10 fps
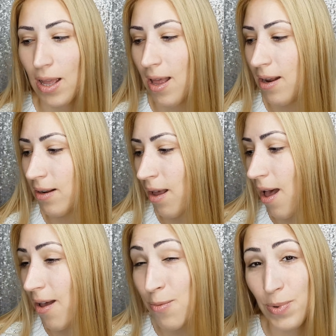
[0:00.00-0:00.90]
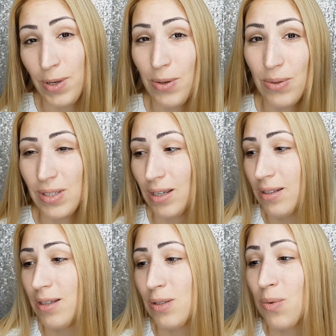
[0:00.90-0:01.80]
and I've been using
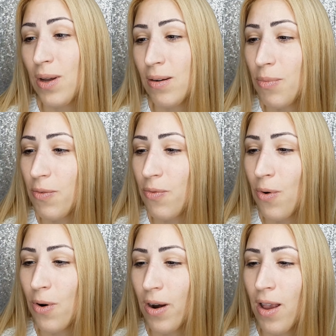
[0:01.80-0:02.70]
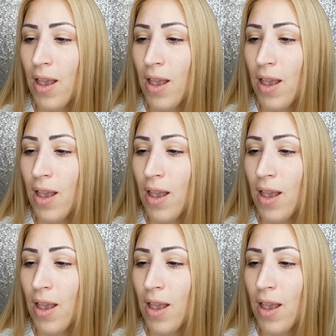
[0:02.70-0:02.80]
this one before,